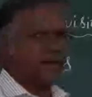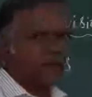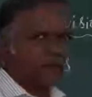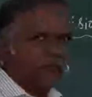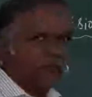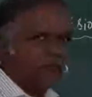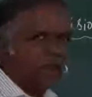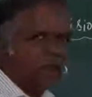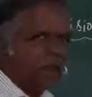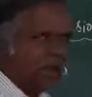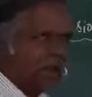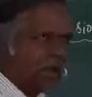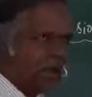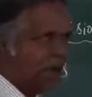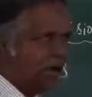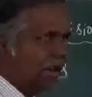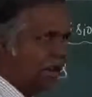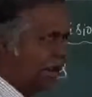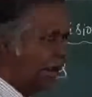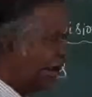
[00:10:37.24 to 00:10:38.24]
well.
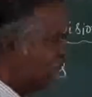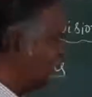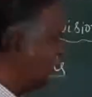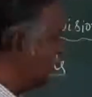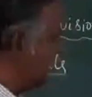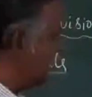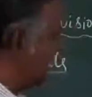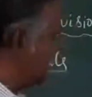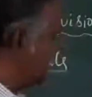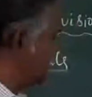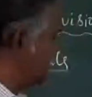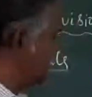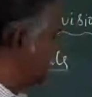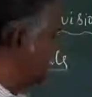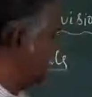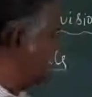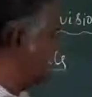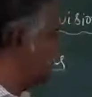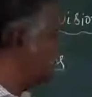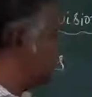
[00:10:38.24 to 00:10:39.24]
Then afterwards, in the
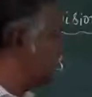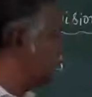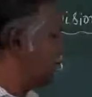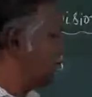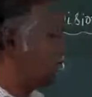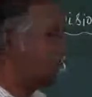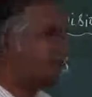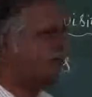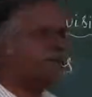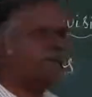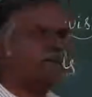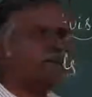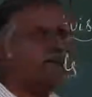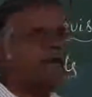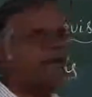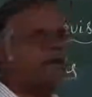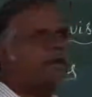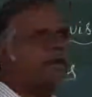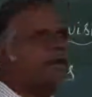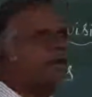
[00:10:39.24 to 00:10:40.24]
lower part of the
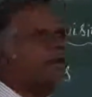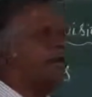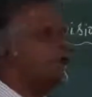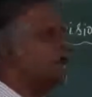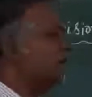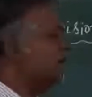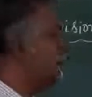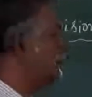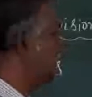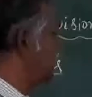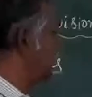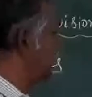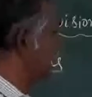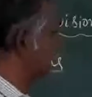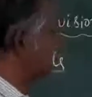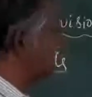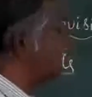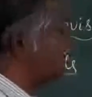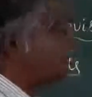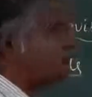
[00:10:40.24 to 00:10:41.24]
small intestine, it
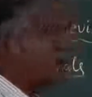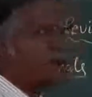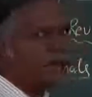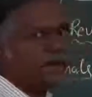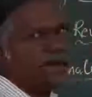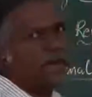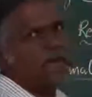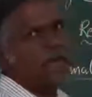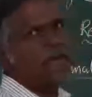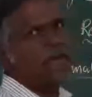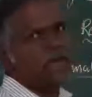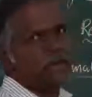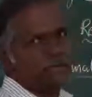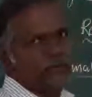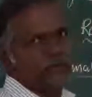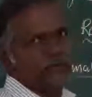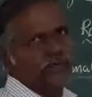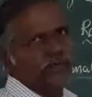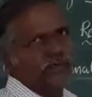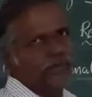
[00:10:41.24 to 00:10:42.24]
produces intestinal
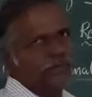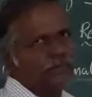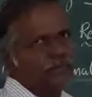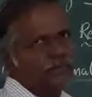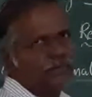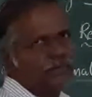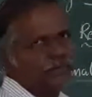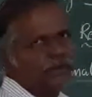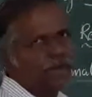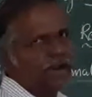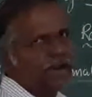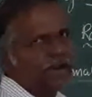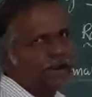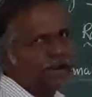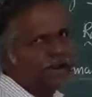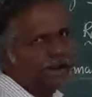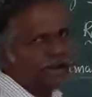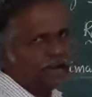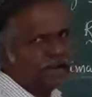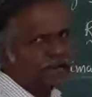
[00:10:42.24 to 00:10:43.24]
juice. In that
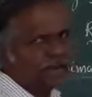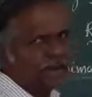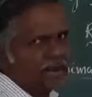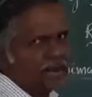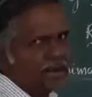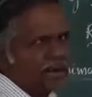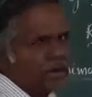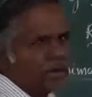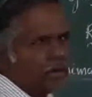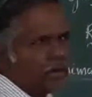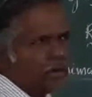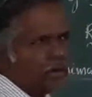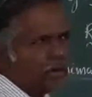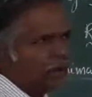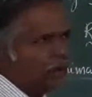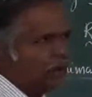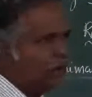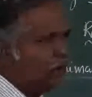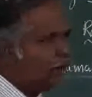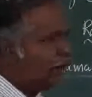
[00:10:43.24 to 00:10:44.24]
intestinal
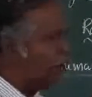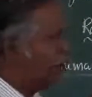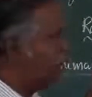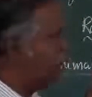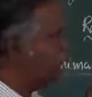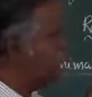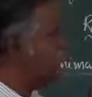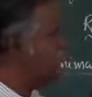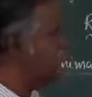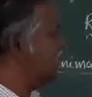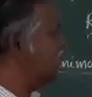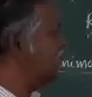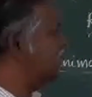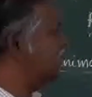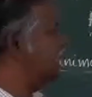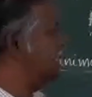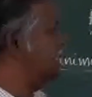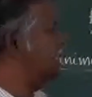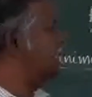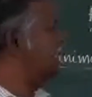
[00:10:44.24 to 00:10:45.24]
juice, food is
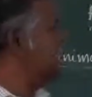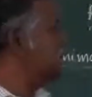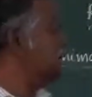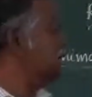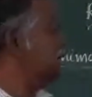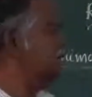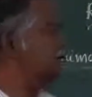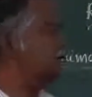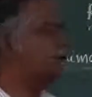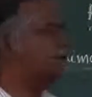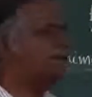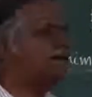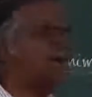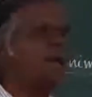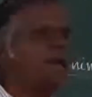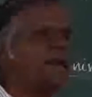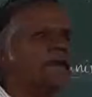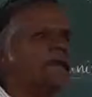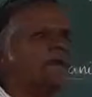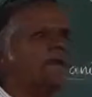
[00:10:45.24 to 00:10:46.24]
completely
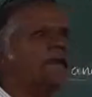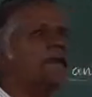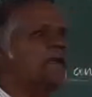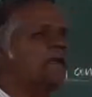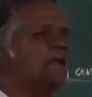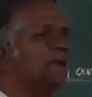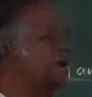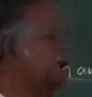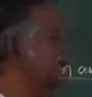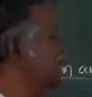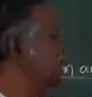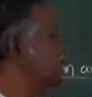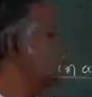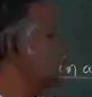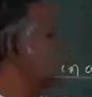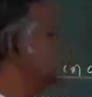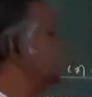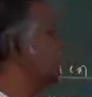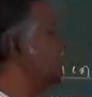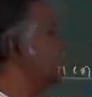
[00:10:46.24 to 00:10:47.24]
digested. Then it is
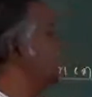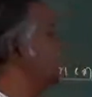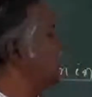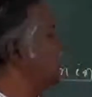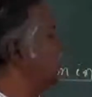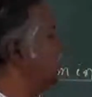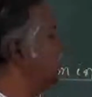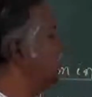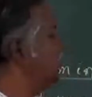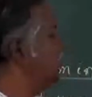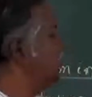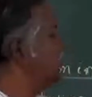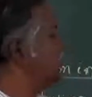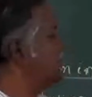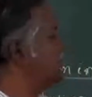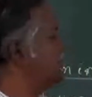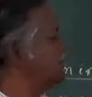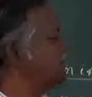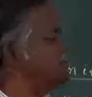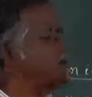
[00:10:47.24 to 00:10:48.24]
absorbed. That
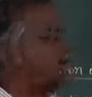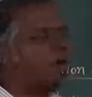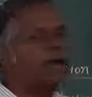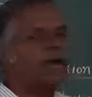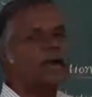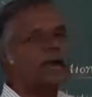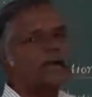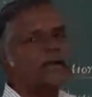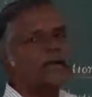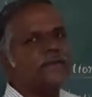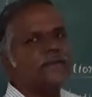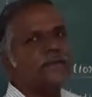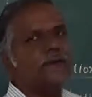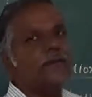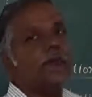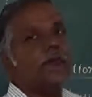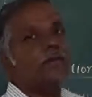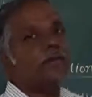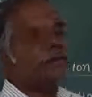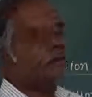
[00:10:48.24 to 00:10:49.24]
process is called as
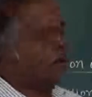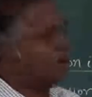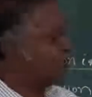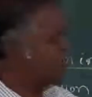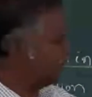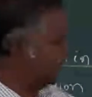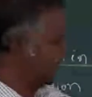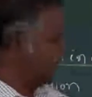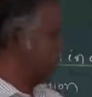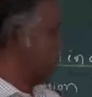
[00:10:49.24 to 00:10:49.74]
absorption.